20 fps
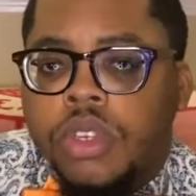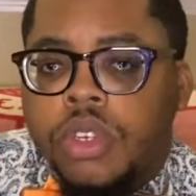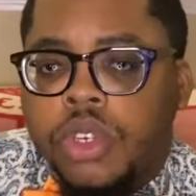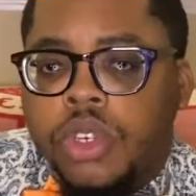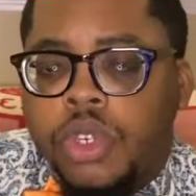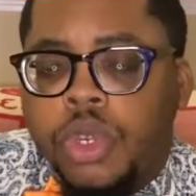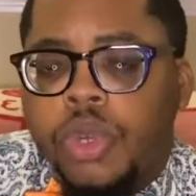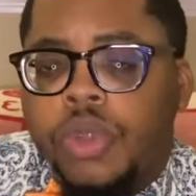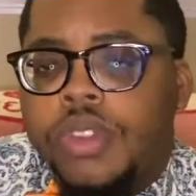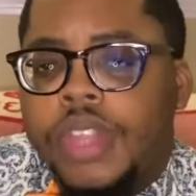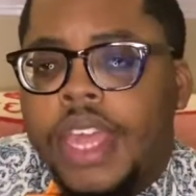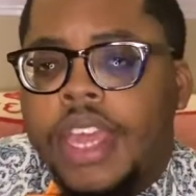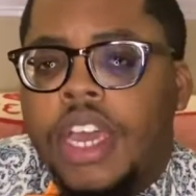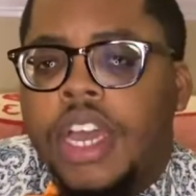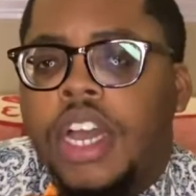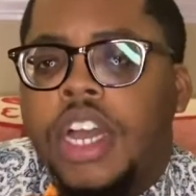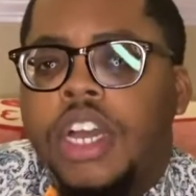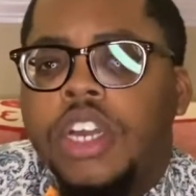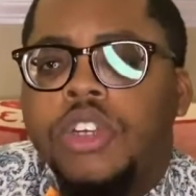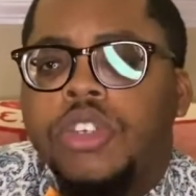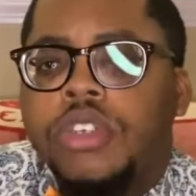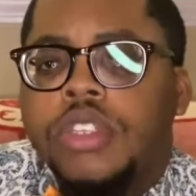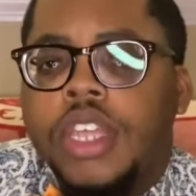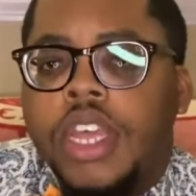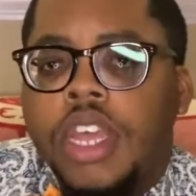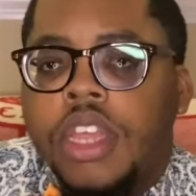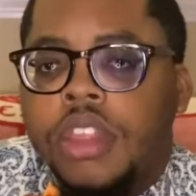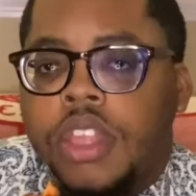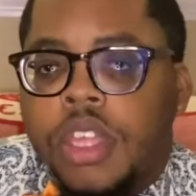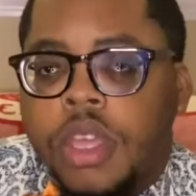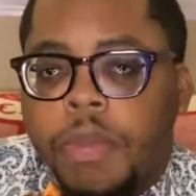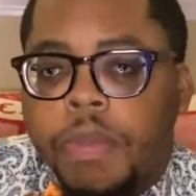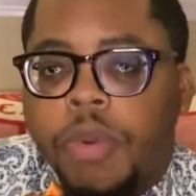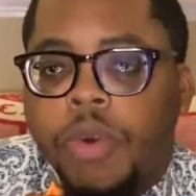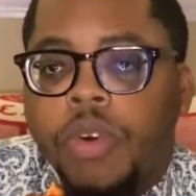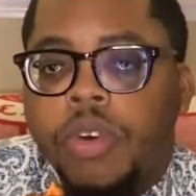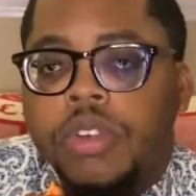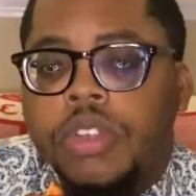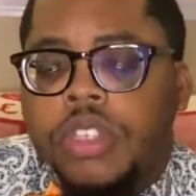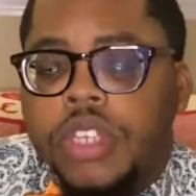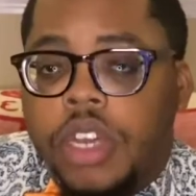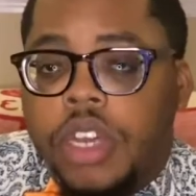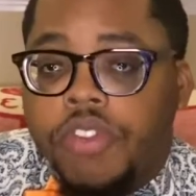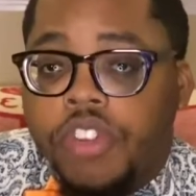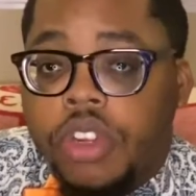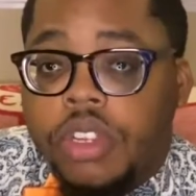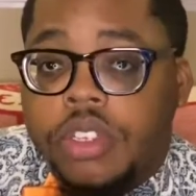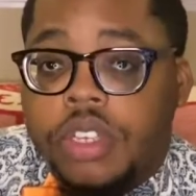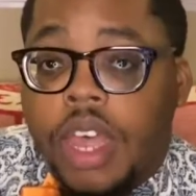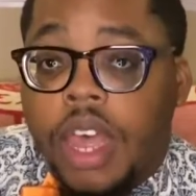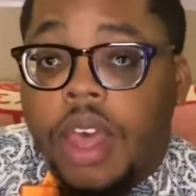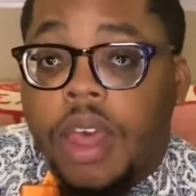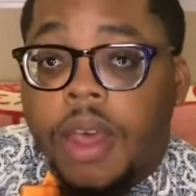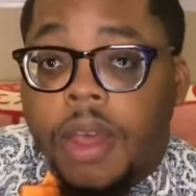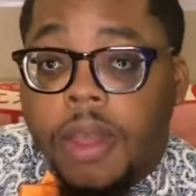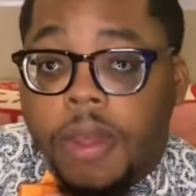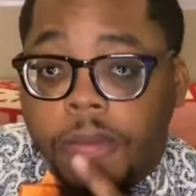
do they understand the importance of your time?